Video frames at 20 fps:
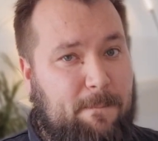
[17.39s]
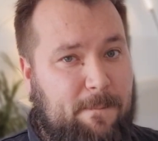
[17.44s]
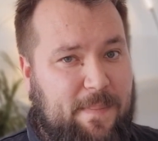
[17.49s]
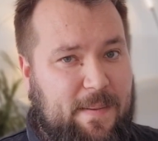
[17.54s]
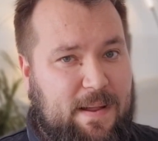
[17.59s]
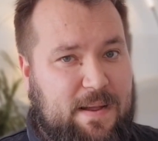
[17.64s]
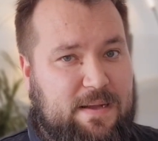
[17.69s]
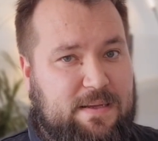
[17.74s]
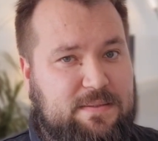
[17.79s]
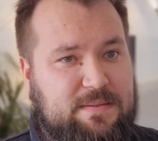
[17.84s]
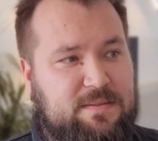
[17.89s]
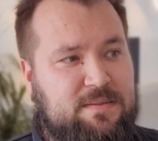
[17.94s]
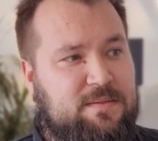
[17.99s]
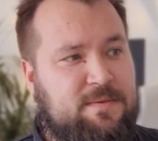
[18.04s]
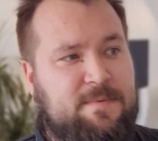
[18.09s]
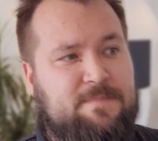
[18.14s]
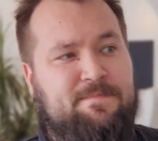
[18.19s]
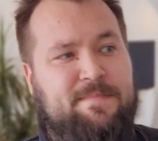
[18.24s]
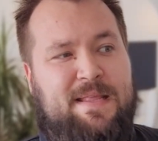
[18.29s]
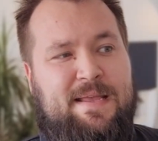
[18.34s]
But
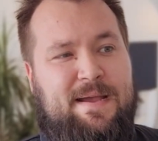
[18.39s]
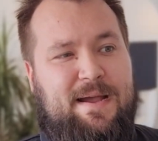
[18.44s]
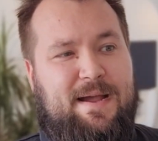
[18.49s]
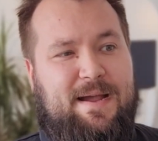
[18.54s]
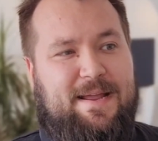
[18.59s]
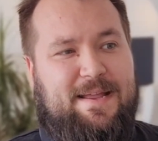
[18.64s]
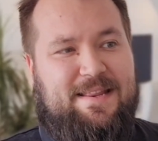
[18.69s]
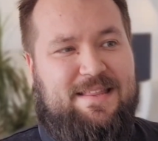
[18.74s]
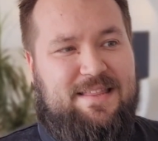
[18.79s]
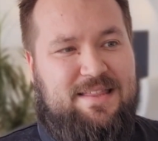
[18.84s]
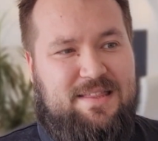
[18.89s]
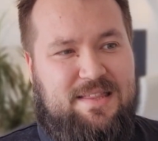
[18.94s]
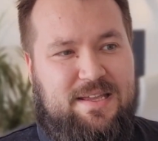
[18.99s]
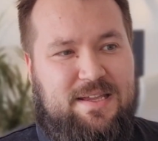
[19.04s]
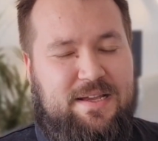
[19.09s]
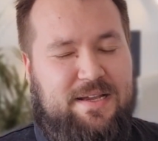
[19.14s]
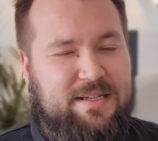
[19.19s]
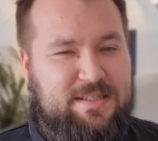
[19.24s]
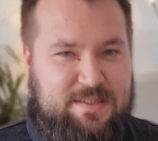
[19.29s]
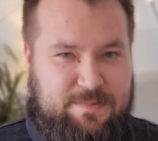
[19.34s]
I
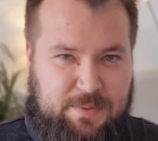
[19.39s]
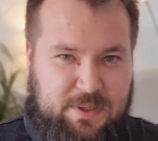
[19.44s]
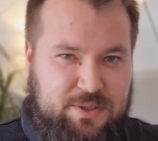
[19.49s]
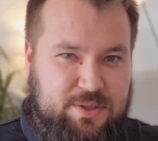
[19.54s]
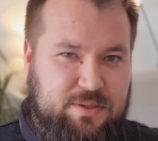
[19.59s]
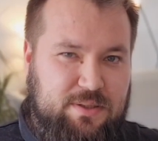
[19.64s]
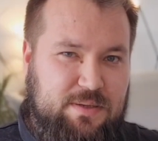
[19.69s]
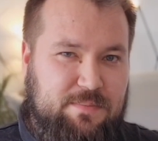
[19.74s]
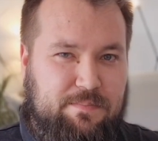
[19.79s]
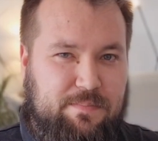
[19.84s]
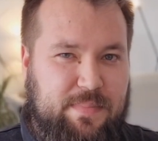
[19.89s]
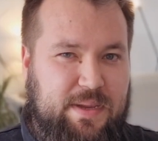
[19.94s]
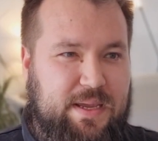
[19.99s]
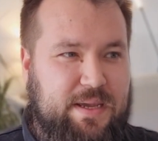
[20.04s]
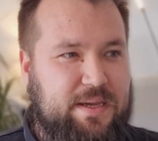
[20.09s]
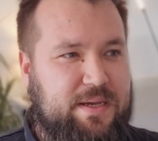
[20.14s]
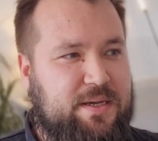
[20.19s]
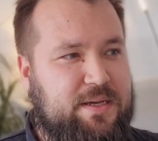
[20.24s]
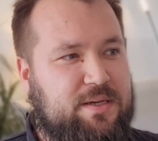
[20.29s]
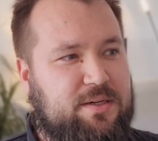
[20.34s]
think especially
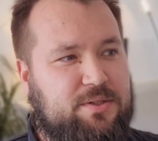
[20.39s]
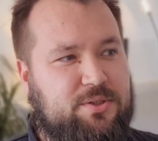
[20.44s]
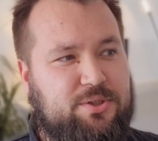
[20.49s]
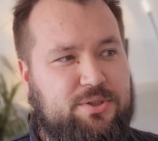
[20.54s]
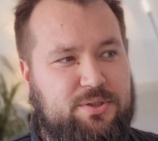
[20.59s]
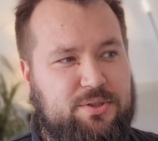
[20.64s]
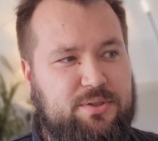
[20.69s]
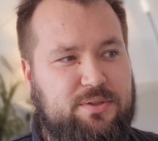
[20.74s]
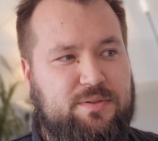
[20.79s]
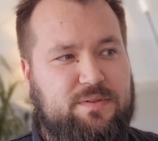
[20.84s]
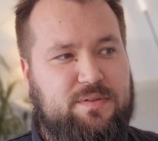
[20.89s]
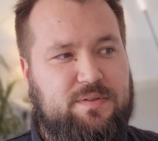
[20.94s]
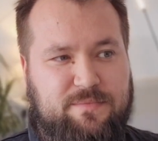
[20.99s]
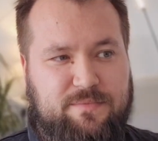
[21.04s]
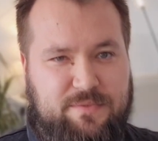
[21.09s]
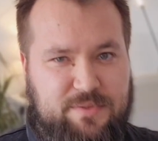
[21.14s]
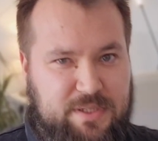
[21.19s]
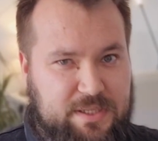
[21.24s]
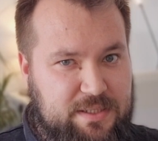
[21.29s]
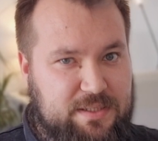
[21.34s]
Make should
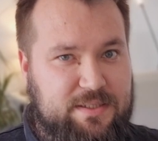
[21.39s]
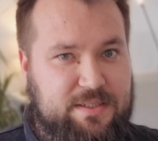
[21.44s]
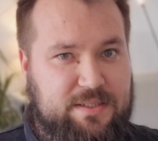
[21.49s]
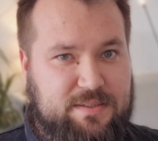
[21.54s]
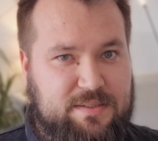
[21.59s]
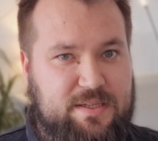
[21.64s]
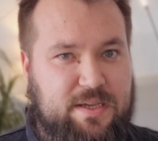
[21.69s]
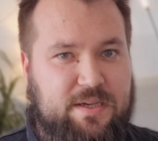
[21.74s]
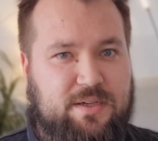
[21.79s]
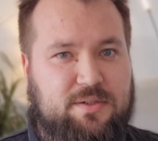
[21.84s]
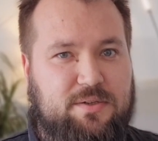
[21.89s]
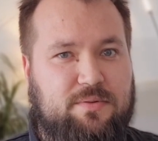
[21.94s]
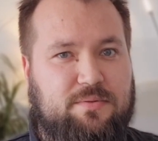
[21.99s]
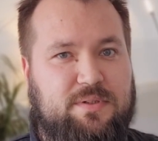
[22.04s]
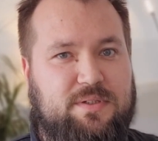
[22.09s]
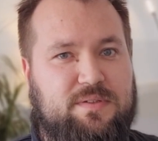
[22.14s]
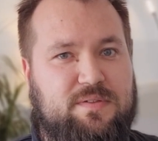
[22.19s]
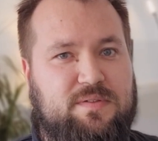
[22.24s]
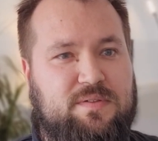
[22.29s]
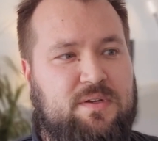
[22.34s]
really take
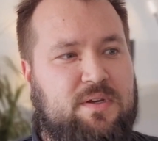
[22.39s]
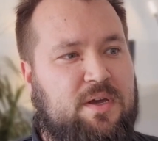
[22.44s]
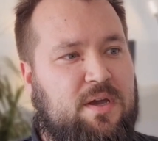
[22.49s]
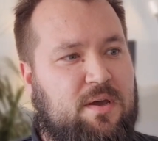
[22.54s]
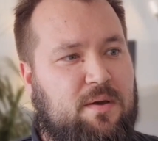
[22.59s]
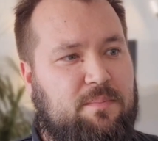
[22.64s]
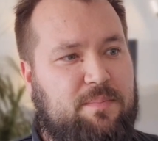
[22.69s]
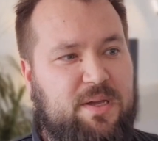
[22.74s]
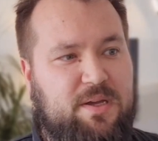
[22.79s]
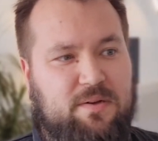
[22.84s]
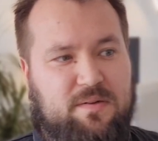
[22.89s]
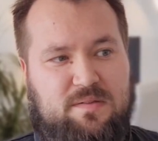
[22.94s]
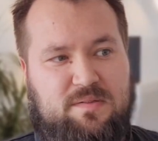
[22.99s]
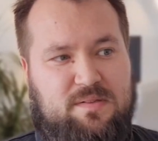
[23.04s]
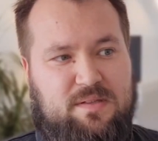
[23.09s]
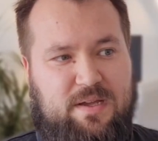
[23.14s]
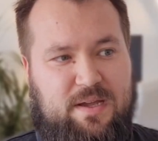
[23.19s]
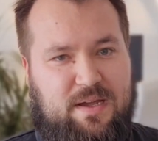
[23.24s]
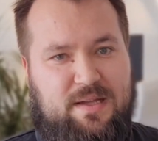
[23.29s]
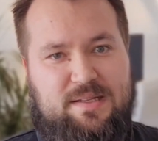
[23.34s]
notice, because
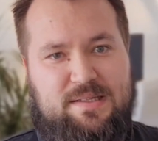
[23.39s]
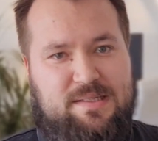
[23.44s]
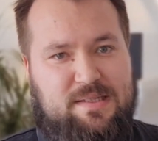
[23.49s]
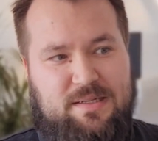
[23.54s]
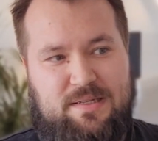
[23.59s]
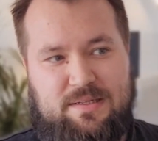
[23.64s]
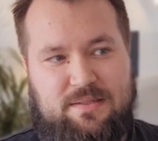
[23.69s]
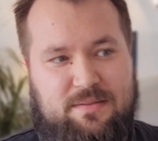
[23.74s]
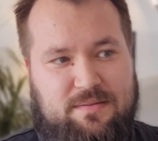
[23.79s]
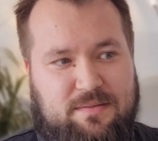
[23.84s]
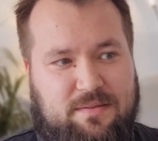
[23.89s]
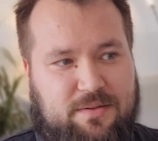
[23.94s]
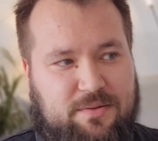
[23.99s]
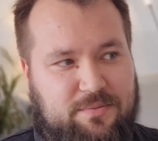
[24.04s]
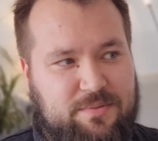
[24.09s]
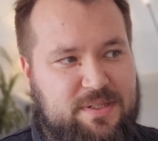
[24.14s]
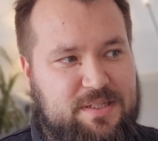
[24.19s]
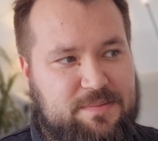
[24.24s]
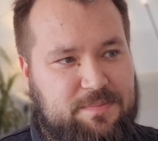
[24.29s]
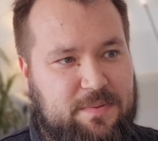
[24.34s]
the guys at
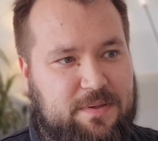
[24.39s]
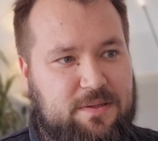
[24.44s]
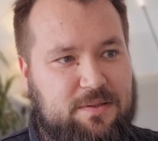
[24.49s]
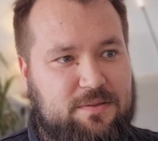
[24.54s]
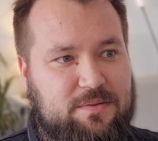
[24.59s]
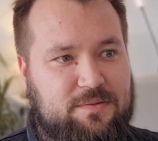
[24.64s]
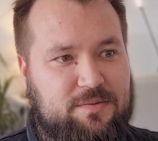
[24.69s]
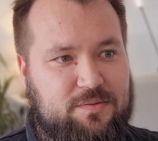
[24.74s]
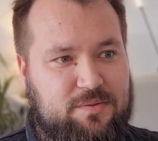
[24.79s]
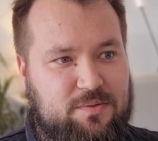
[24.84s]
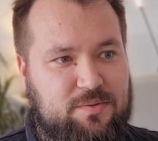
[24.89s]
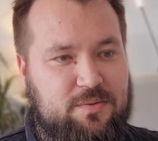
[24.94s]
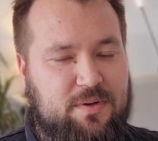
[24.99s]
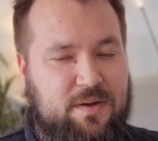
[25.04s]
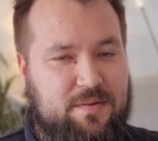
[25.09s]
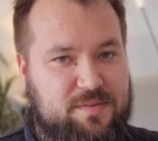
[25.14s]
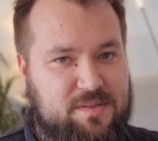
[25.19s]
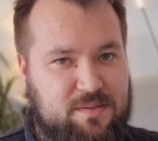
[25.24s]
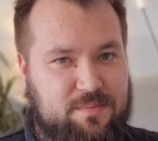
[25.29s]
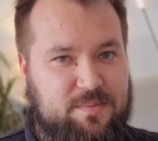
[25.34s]
Respell do
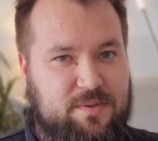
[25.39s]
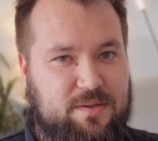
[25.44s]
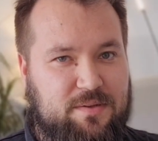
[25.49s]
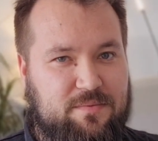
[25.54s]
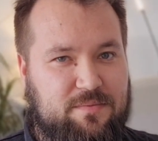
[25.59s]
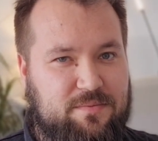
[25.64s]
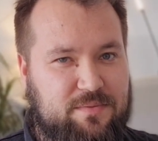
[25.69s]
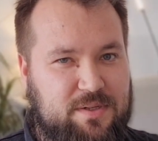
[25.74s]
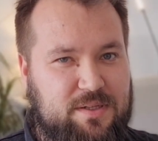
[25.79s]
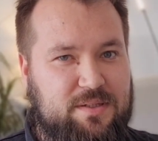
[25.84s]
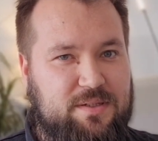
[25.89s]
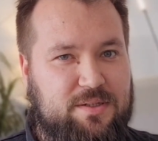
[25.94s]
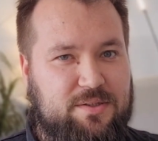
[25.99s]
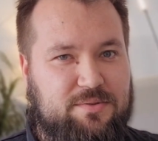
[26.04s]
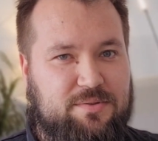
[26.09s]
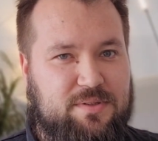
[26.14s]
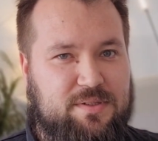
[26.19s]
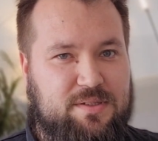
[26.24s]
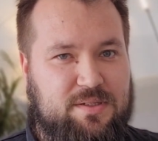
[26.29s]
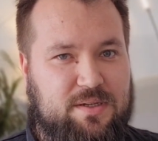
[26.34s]
have something really
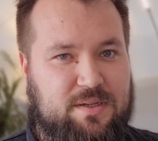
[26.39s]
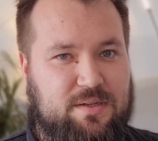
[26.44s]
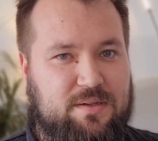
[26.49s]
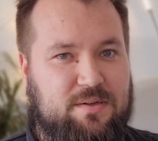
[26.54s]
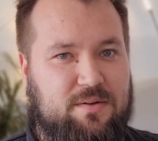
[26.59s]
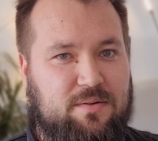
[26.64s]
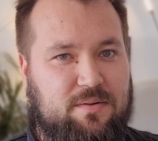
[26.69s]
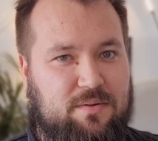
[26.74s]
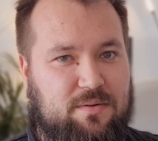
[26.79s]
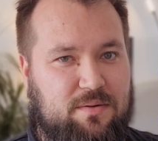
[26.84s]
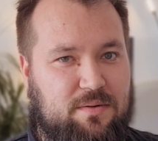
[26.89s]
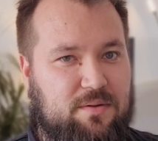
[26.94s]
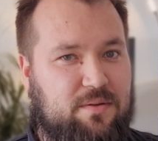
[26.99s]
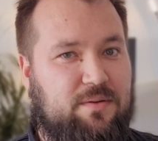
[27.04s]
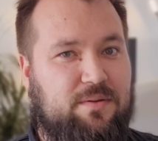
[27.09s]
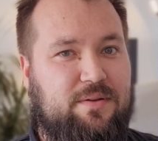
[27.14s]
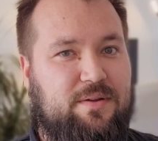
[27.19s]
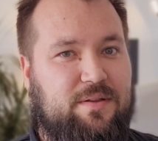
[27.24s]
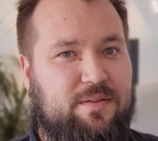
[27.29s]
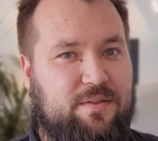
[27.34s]
interesting
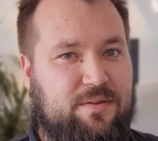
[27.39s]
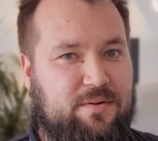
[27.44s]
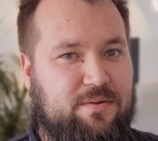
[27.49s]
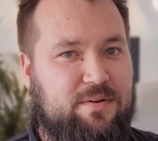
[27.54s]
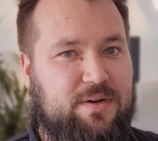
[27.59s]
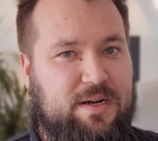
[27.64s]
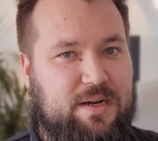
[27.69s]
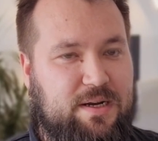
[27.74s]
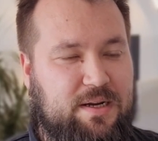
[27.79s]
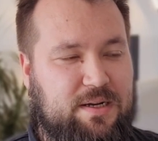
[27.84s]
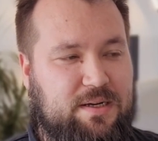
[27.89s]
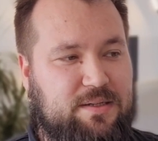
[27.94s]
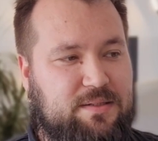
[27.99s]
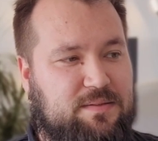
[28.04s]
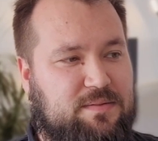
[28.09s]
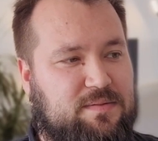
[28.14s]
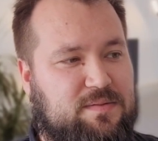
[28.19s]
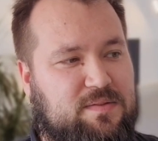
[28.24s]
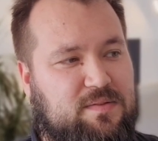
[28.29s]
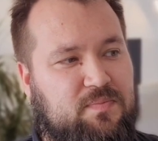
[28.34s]
on their
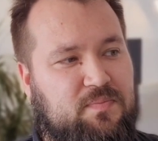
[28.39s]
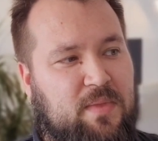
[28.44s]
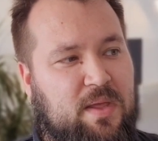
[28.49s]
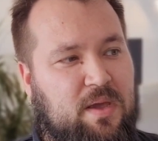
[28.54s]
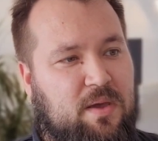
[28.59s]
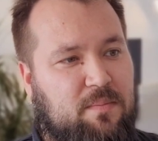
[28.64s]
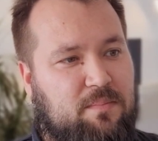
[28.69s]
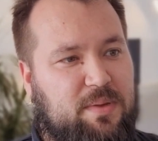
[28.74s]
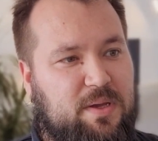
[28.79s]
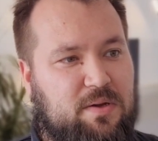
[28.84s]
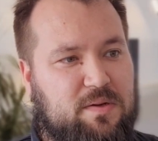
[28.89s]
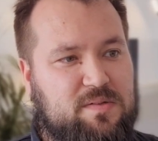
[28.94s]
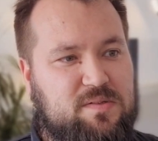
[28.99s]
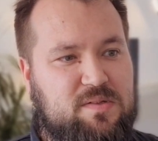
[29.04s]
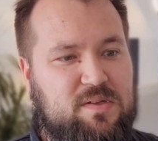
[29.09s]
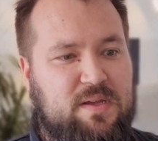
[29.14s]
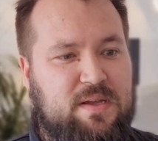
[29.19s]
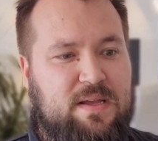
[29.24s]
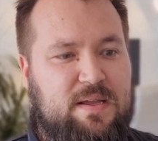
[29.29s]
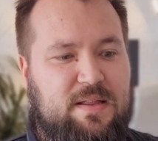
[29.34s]
hands,
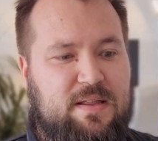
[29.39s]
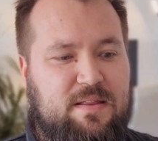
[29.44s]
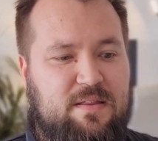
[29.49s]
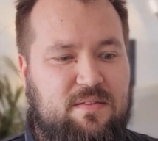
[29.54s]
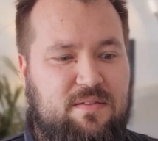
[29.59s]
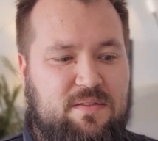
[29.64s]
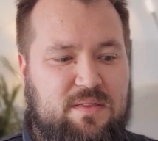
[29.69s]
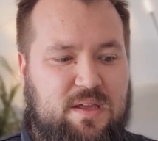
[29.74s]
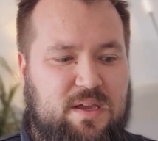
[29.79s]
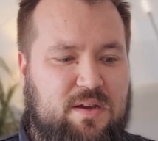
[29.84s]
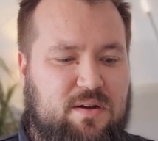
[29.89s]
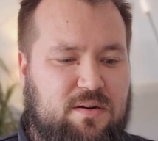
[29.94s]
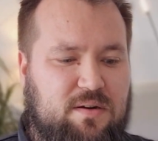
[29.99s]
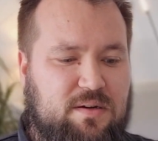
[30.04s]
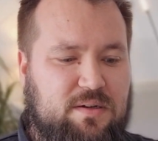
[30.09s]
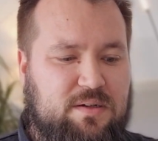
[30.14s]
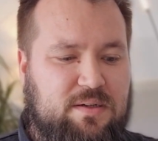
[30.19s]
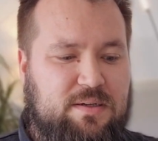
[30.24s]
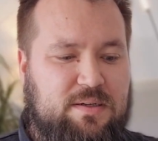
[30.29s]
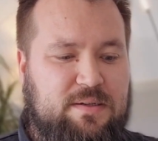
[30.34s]
because they
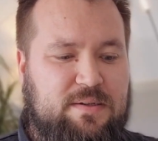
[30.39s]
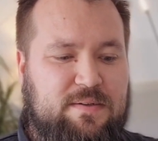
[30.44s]
are,